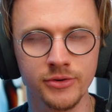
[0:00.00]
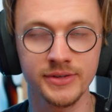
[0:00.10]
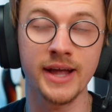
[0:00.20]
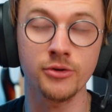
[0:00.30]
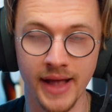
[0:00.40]

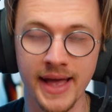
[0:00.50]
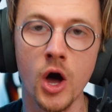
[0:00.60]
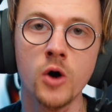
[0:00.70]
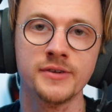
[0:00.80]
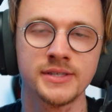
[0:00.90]
degrade
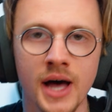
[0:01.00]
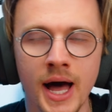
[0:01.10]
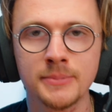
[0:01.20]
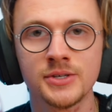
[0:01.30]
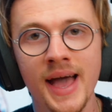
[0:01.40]
over
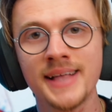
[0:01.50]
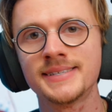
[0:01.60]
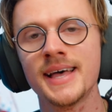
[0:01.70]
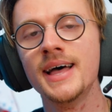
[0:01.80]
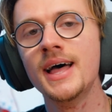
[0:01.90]
time, so your
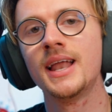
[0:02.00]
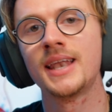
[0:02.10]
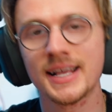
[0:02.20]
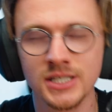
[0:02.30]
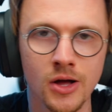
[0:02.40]
headset
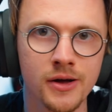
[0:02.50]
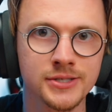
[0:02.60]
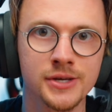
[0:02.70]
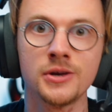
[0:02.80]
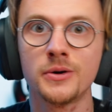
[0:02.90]
lasts longer,
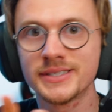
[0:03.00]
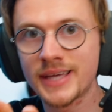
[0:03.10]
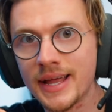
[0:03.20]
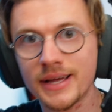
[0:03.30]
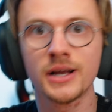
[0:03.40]
so you can always
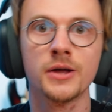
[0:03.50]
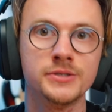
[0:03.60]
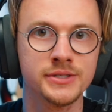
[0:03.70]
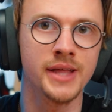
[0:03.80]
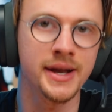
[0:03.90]
get
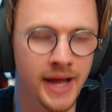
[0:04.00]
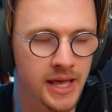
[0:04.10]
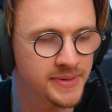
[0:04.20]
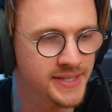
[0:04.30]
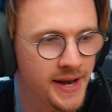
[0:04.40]
close to that
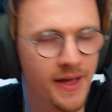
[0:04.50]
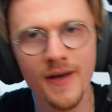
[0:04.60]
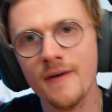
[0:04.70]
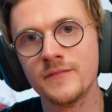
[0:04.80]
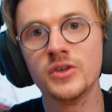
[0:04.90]
90%
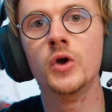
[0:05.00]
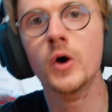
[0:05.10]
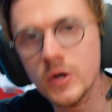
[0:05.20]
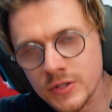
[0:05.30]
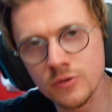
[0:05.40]
for
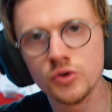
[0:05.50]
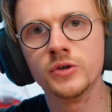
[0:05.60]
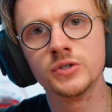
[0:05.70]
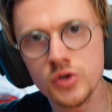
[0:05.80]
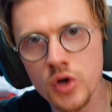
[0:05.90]
years and years and